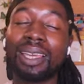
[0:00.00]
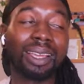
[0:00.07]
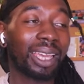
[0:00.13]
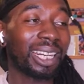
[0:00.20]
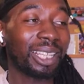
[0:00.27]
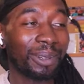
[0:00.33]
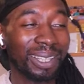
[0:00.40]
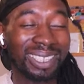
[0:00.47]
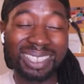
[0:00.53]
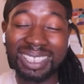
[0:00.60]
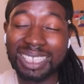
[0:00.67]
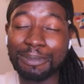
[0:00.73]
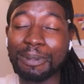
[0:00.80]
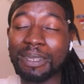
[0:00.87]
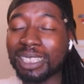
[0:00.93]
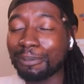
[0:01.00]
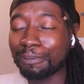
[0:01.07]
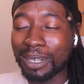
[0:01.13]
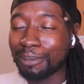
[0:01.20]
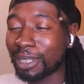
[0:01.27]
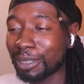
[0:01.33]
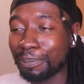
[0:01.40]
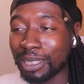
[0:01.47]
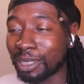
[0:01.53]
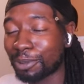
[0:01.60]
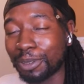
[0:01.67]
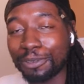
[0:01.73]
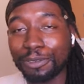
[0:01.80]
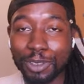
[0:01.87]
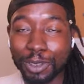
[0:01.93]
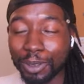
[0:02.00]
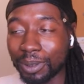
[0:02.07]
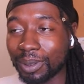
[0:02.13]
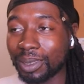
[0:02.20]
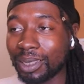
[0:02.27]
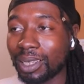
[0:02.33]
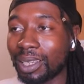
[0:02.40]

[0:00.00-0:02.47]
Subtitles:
Anyways, this has pretty much been the review.